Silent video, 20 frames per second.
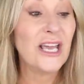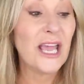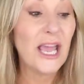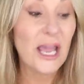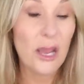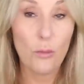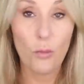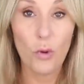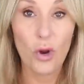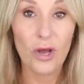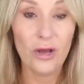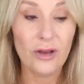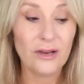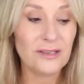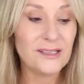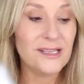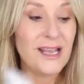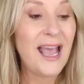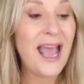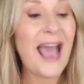it
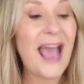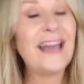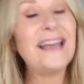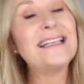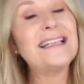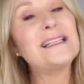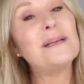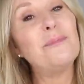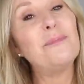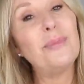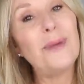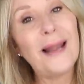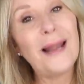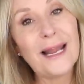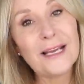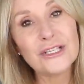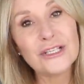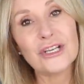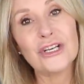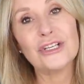works and it's a
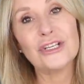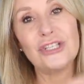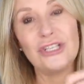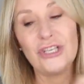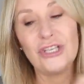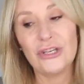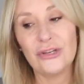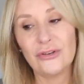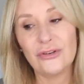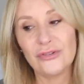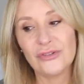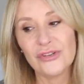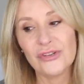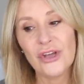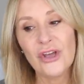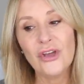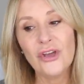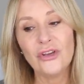pleasure to use